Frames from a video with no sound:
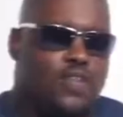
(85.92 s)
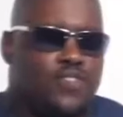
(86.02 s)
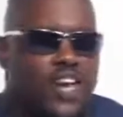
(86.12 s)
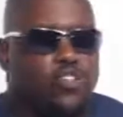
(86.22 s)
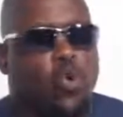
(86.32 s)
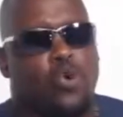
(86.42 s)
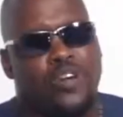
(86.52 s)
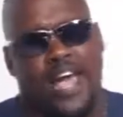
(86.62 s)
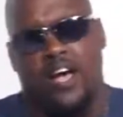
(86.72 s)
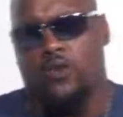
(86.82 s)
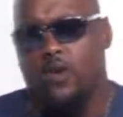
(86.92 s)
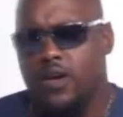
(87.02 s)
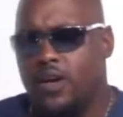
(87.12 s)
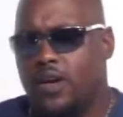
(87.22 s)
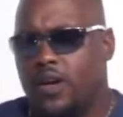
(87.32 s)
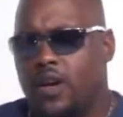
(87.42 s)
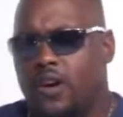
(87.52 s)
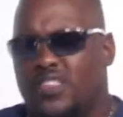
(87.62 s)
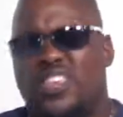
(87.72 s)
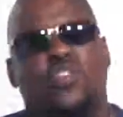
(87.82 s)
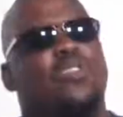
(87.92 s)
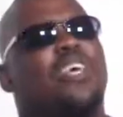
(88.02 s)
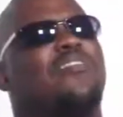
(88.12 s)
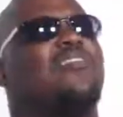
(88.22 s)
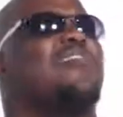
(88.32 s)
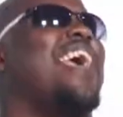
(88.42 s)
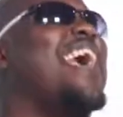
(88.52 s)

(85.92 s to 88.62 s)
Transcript: They tore down the Ulysses